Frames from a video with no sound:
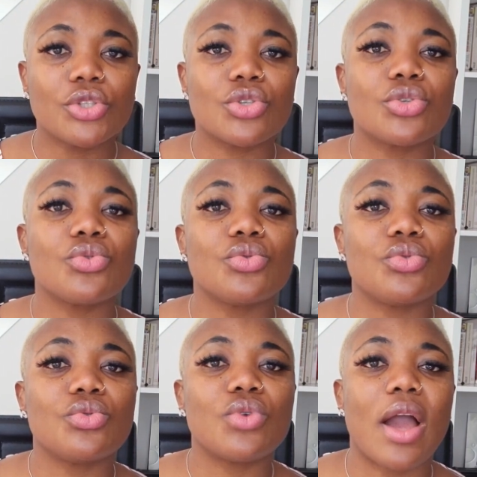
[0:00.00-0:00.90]

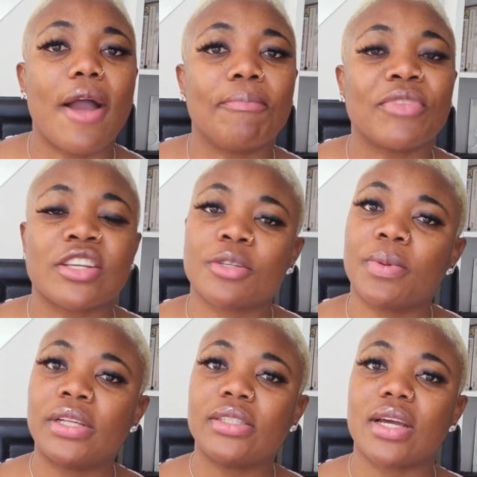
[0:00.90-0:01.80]
to
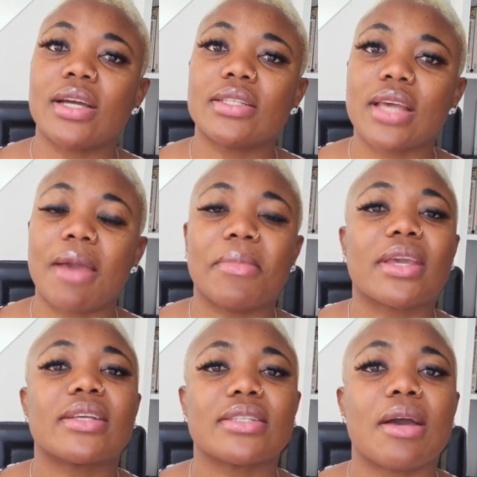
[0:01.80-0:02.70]
explain that and
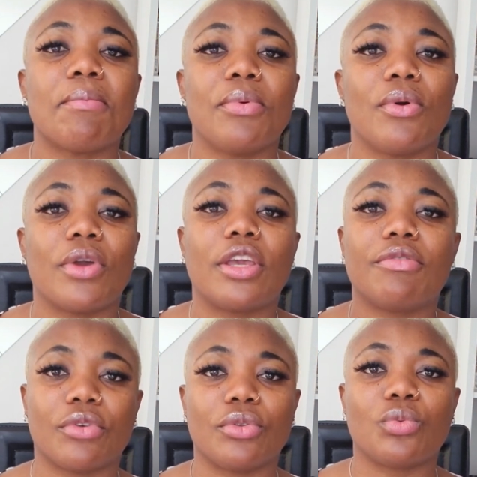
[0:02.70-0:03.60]
make example
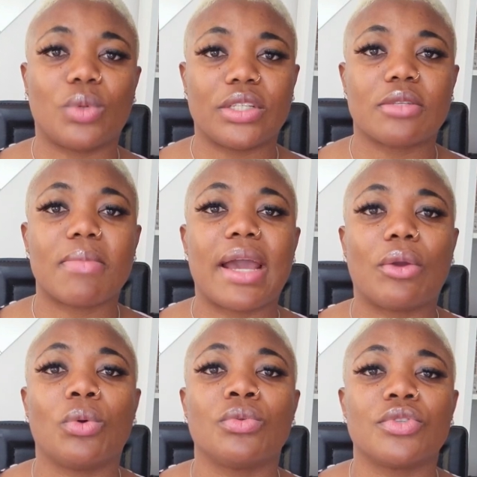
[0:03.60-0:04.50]
even with my
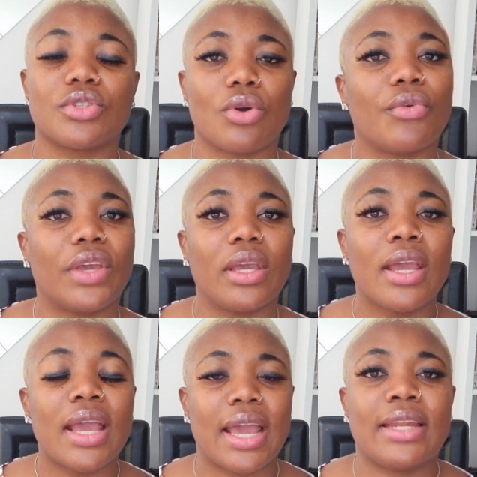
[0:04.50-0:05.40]
own story
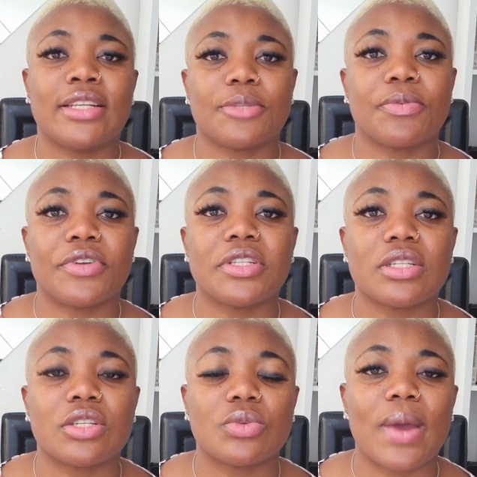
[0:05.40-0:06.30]
and
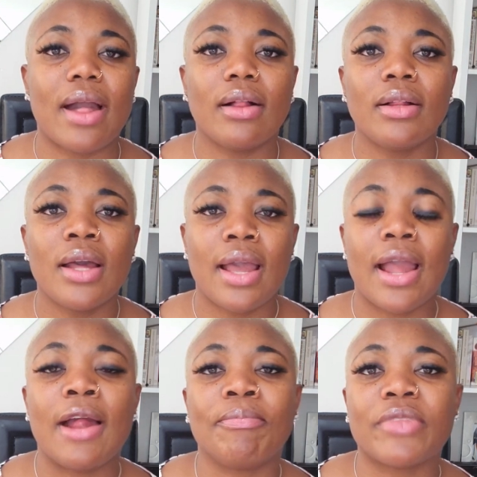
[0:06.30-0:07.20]
experience as well,
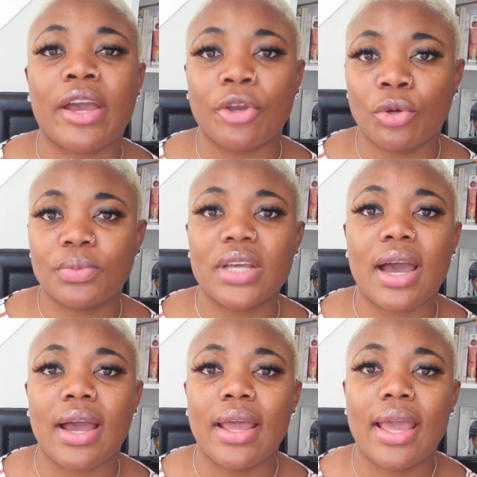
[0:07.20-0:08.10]
and I hope
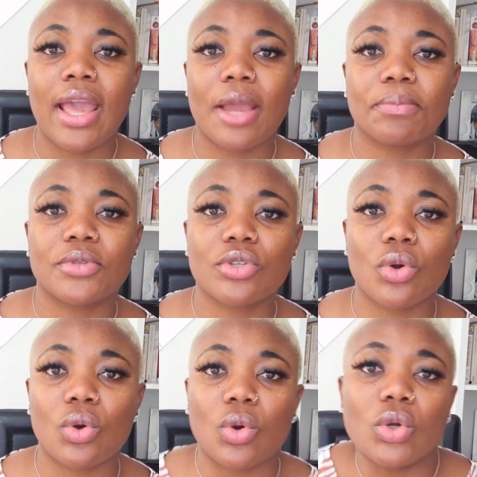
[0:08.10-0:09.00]
that helps.
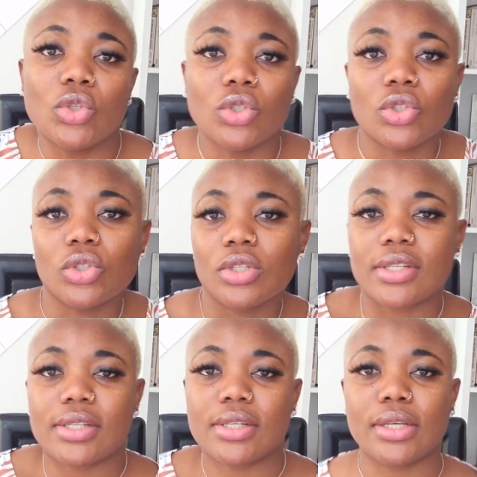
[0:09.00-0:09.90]
So
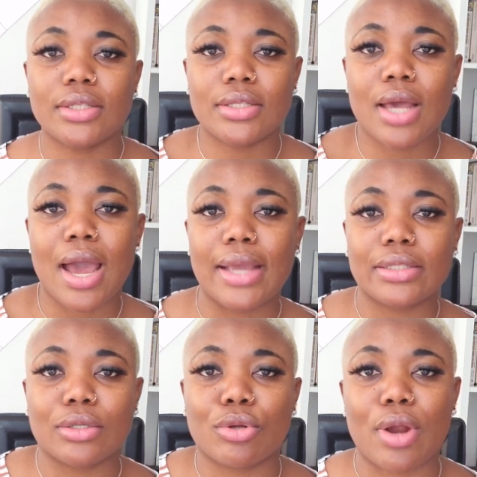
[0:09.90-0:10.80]
sit
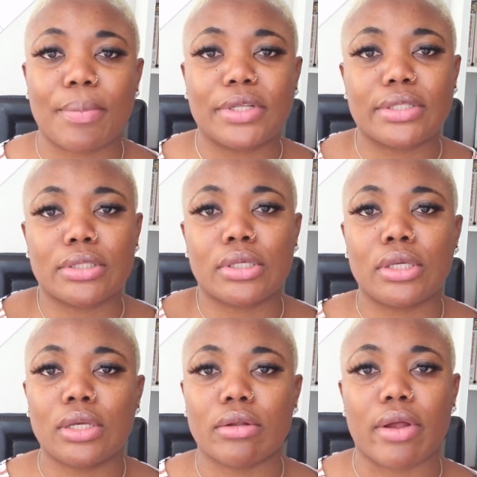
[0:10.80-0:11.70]
tight, grab a
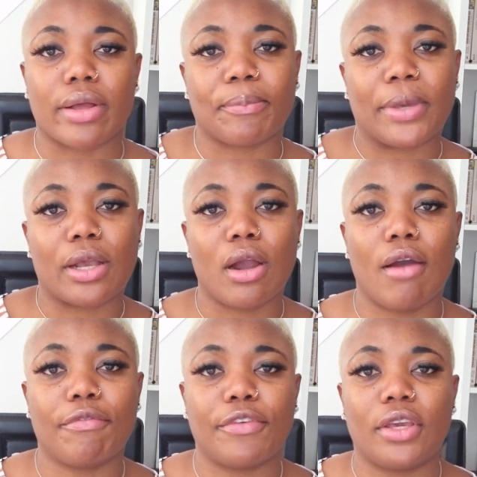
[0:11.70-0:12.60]
tea, grab a
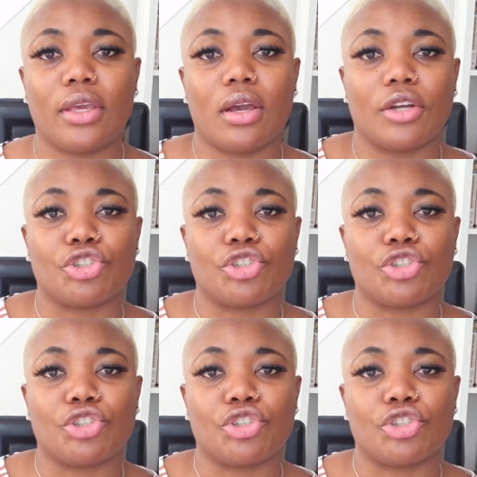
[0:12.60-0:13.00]
coffee, a